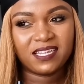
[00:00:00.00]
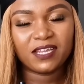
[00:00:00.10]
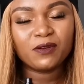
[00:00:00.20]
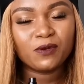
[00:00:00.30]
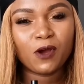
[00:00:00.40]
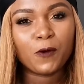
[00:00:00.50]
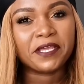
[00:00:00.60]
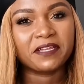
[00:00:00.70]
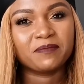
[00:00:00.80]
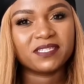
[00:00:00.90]
I don't know how I
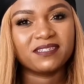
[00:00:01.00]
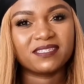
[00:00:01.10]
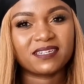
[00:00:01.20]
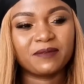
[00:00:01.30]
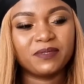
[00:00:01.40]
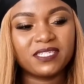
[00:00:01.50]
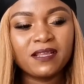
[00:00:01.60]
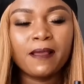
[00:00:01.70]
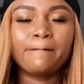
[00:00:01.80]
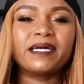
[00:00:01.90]
can best describe it,
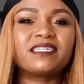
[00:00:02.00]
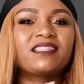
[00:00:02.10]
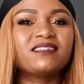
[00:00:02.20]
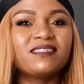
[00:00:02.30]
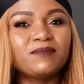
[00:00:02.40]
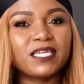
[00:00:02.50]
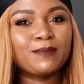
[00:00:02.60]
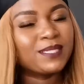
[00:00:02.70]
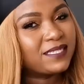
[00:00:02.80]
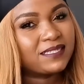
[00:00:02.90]
but at the same
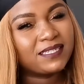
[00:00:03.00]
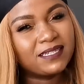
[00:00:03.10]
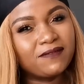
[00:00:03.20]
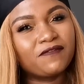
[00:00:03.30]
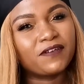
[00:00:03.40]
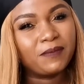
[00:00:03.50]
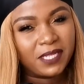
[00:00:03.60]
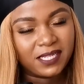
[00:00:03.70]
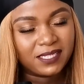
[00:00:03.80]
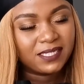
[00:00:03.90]
time, it's still
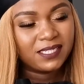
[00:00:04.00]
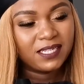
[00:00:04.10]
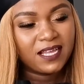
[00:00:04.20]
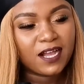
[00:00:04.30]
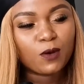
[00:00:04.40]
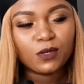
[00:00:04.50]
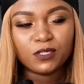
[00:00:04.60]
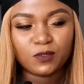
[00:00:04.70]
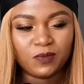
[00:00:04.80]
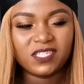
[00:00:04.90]
feminine.
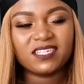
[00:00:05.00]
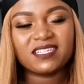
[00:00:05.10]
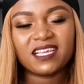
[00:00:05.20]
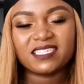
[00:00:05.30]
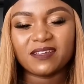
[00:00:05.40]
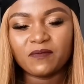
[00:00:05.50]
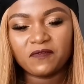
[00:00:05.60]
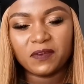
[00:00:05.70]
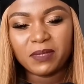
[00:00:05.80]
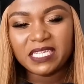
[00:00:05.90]
According to me, it has like some
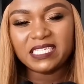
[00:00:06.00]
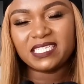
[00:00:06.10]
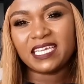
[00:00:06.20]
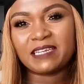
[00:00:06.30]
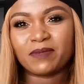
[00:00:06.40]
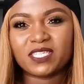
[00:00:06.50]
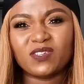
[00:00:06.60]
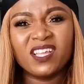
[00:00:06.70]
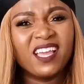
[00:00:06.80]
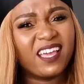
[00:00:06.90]
femininity and
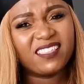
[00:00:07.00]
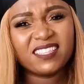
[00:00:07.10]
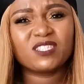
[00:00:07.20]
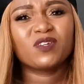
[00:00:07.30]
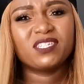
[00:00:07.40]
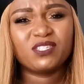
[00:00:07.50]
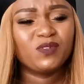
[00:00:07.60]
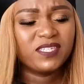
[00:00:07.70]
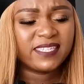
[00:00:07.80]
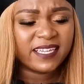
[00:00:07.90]
musky. I think that's why it's
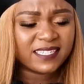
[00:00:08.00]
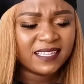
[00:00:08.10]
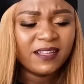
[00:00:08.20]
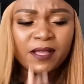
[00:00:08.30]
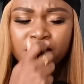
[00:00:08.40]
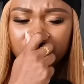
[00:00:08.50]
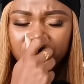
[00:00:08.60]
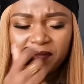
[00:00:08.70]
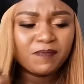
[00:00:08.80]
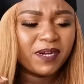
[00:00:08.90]
unisex.
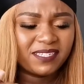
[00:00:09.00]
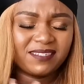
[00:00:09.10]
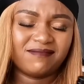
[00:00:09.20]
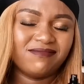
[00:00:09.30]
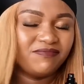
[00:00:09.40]
But